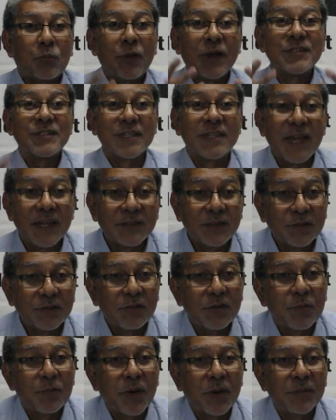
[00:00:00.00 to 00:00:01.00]
President of
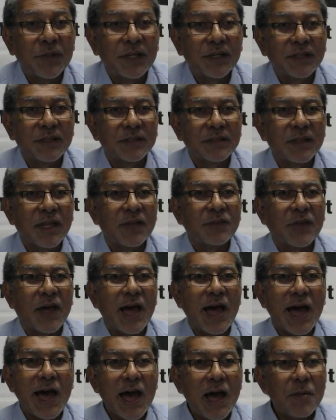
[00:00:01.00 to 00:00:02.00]
the Republic, there's
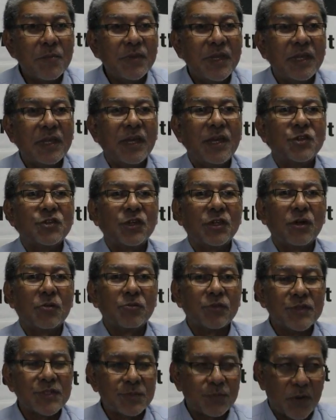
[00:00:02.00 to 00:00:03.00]
an abdication
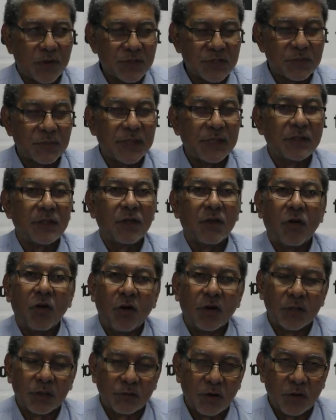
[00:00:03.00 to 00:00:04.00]
of responsibility
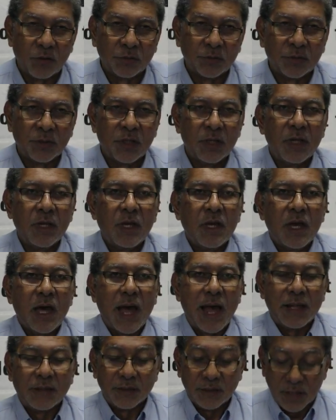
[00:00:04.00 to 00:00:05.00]
all around.
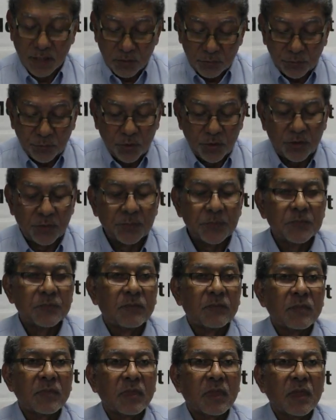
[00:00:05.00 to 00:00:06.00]
And therefore,
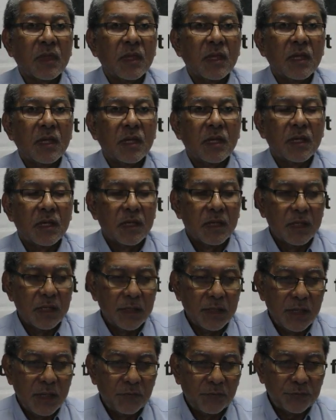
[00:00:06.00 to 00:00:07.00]

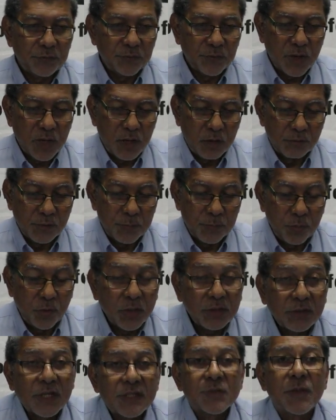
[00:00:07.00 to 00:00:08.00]
if a
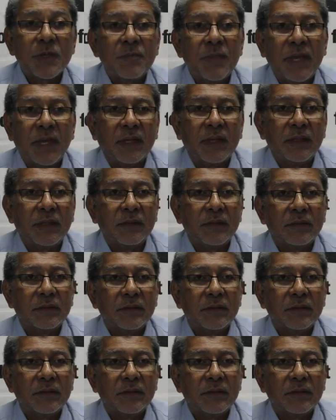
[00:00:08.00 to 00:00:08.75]
report has been made,